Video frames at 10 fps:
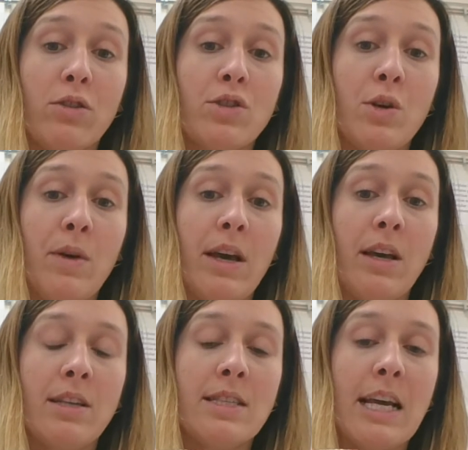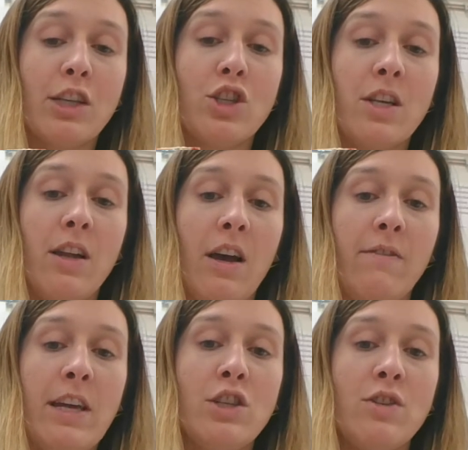So a section
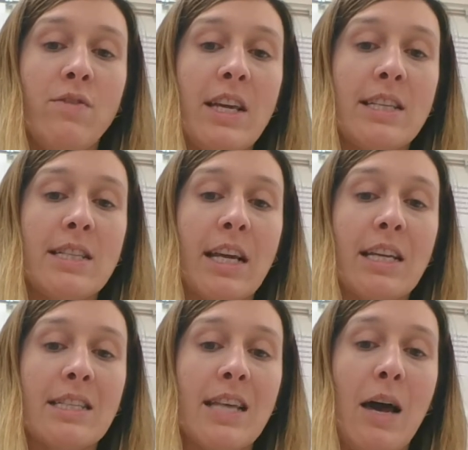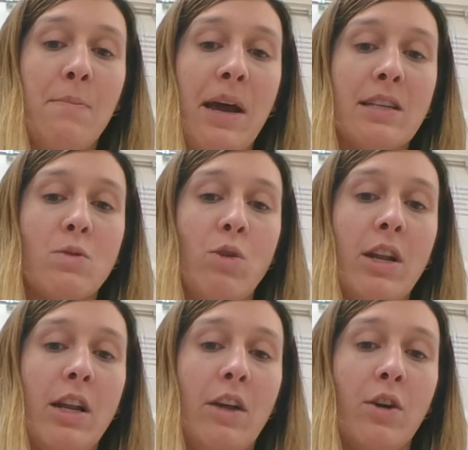of each of these that can slide past
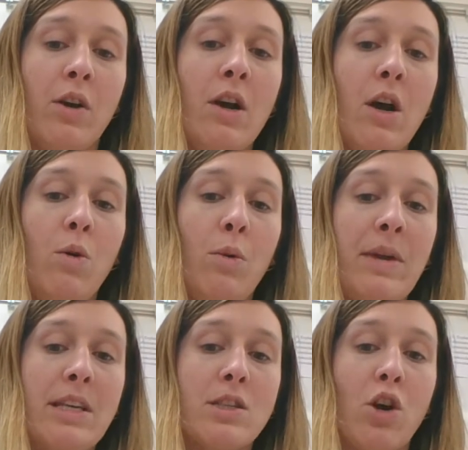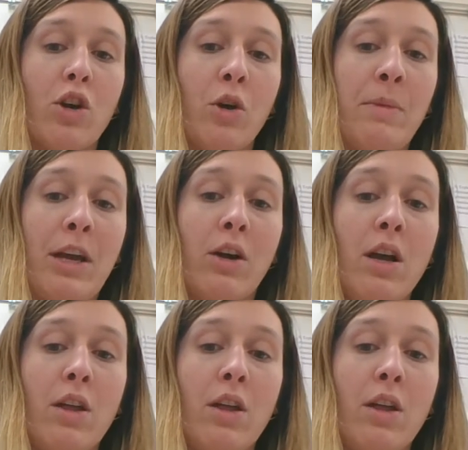one another will be a sarcomere.